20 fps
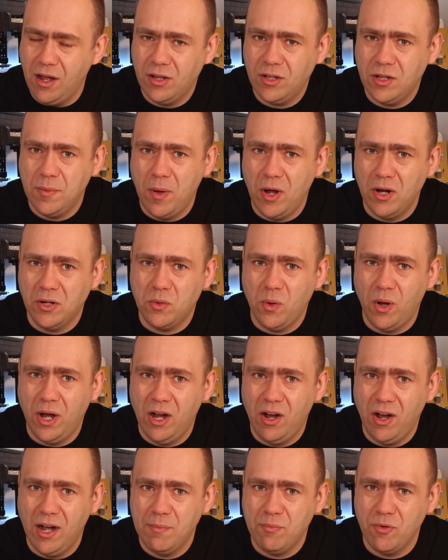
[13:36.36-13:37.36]
command quite
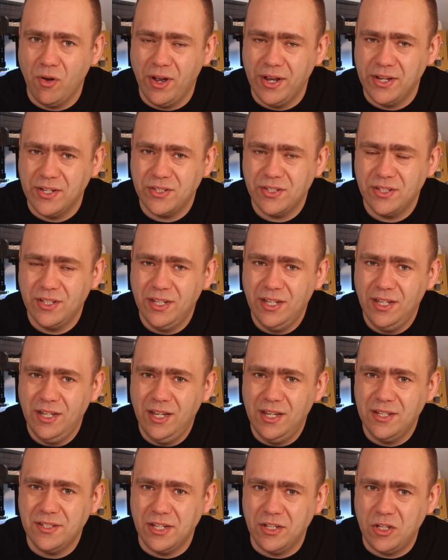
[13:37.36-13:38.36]
a high price.
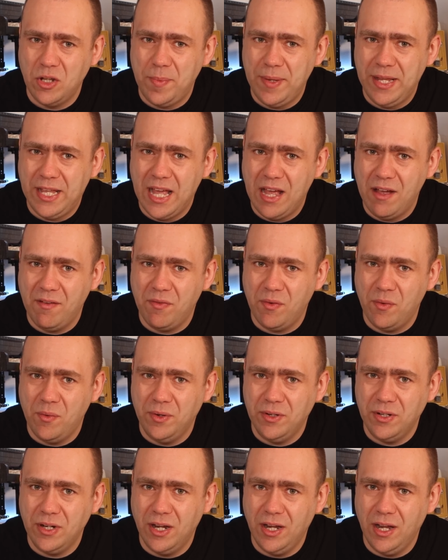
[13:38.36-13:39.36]
So do be
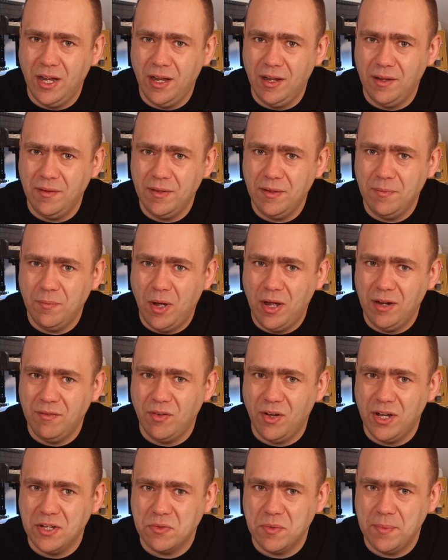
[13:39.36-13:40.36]
careful, and my
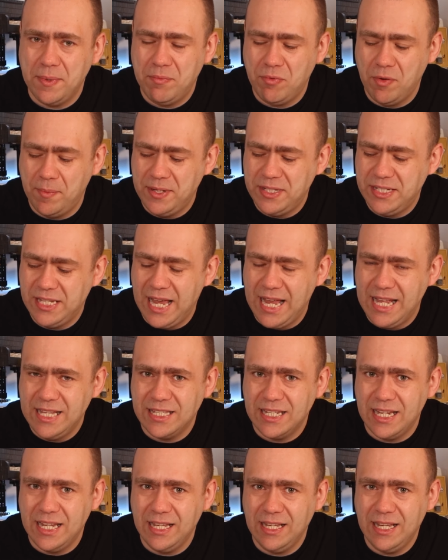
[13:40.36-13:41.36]
advice would be probably to
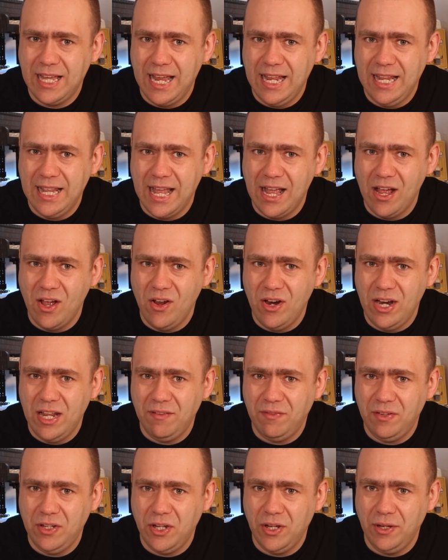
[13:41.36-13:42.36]
get in there early
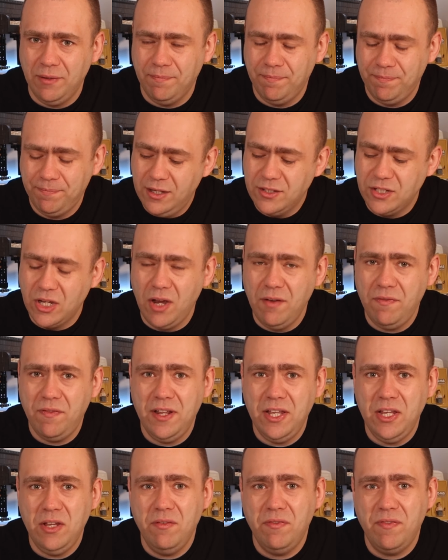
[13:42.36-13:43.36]
if you do. So
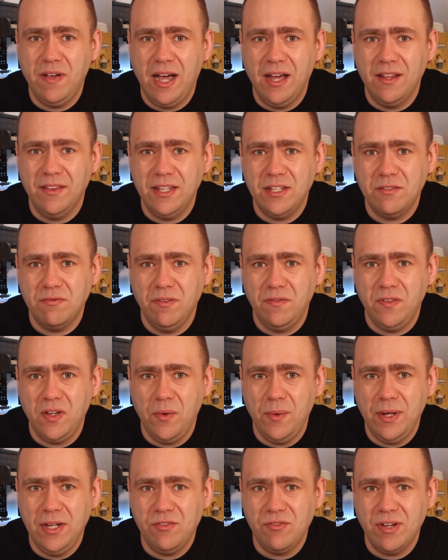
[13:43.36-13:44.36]
hopefully you found this
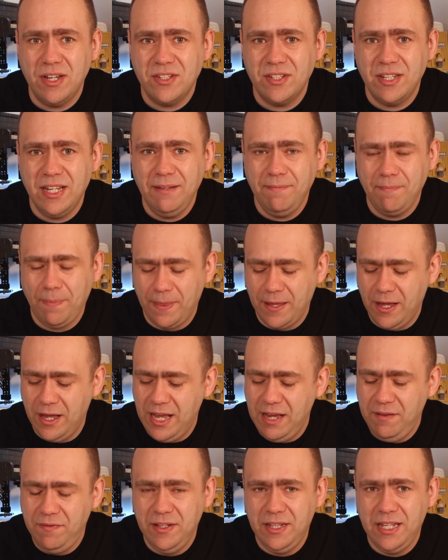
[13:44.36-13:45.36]
review interesting.
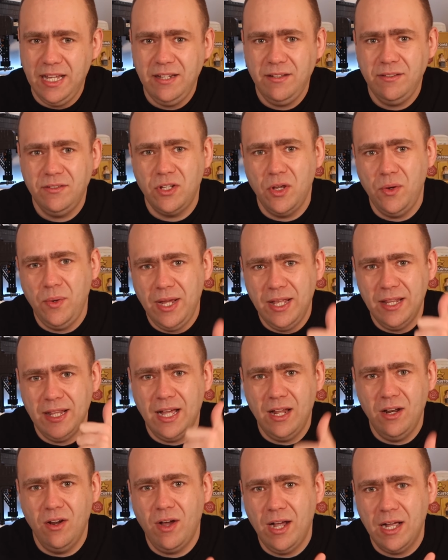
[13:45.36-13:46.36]
If you did, do hit
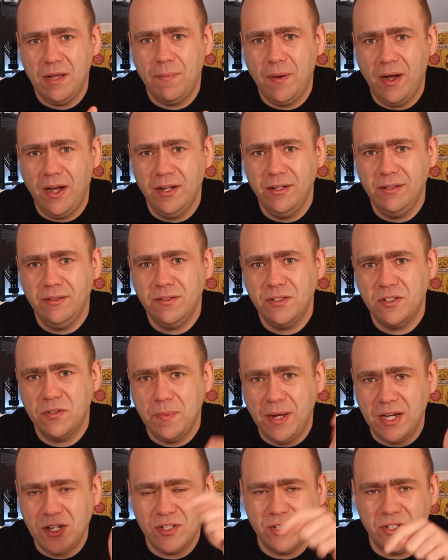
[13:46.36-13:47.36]
that like button,
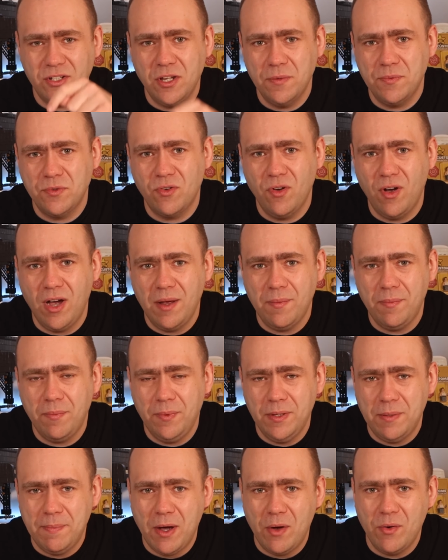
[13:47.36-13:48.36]
smash subscribe
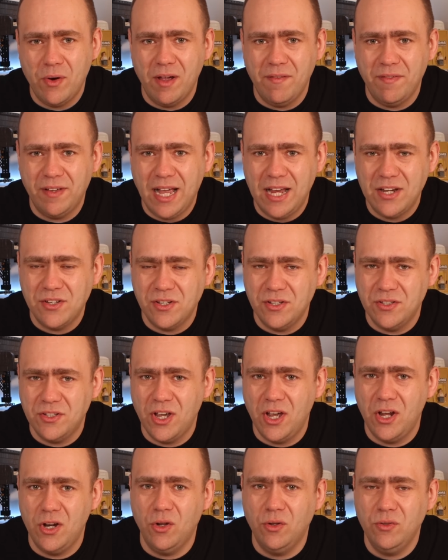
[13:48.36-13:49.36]
with the bell notification
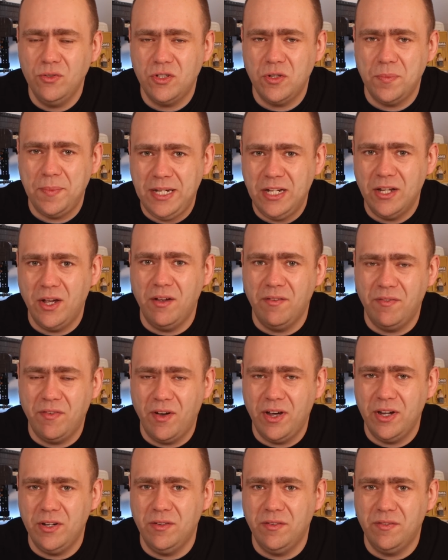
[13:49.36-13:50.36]
turned on to be
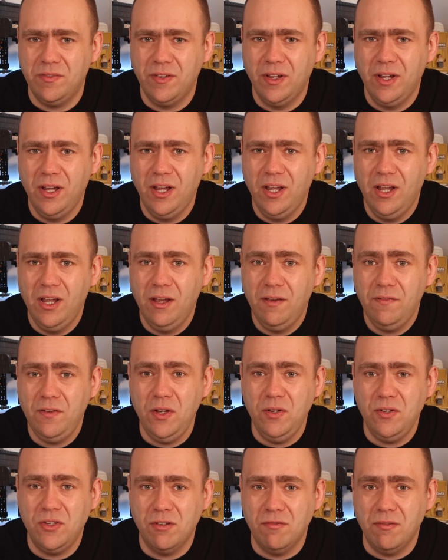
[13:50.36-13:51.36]
notified of
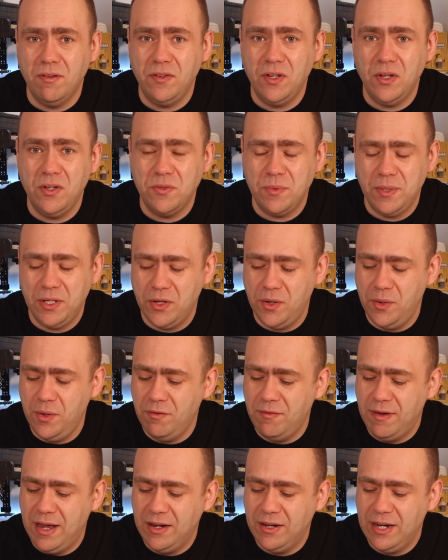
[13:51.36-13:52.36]
future reviews we
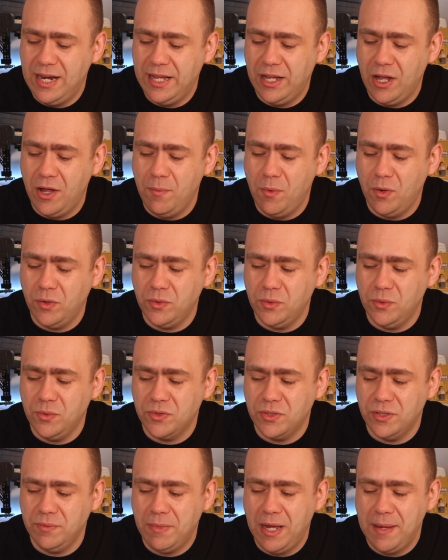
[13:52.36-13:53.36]
do around LEGO
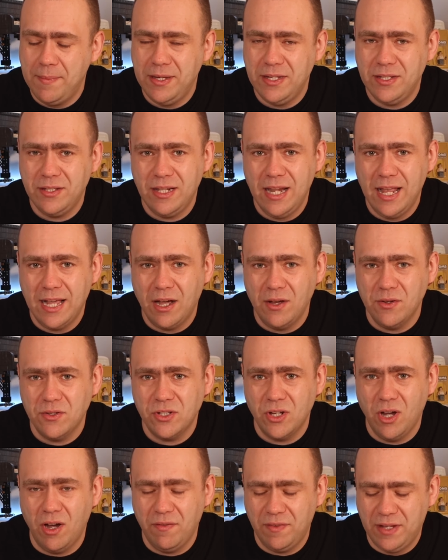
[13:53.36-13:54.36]
models and maybe LEGO
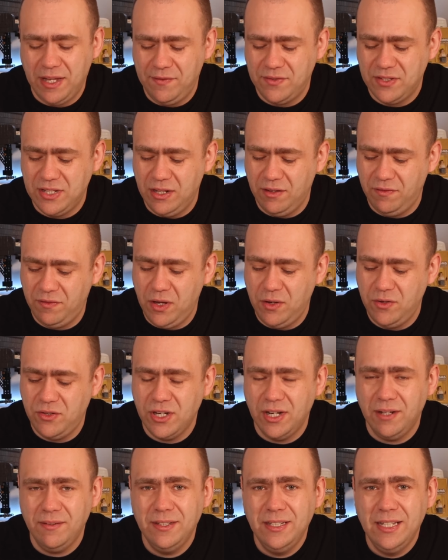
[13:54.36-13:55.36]
staff gifts in the
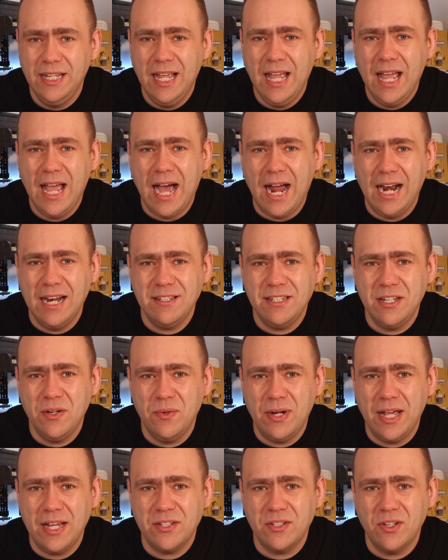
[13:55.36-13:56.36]
future. And until
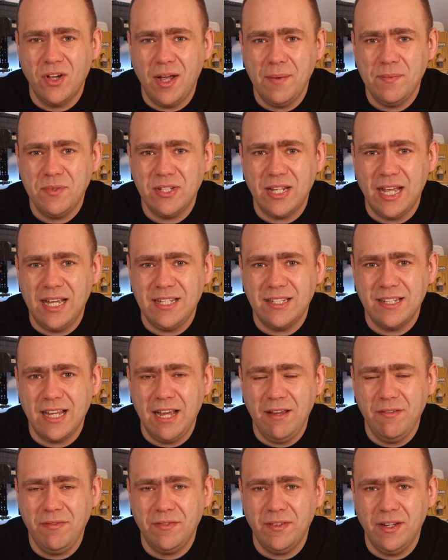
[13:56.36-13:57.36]
next time, stay
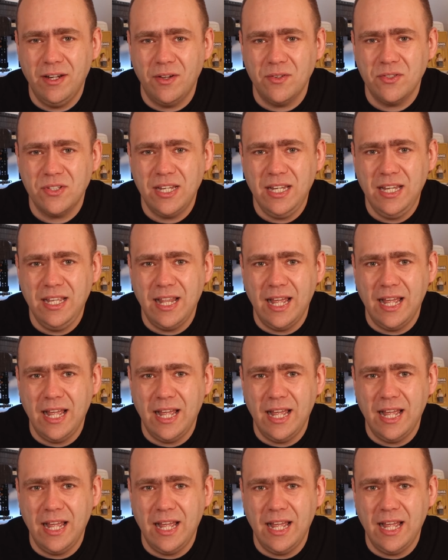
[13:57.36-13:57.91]
safe, and I'll see you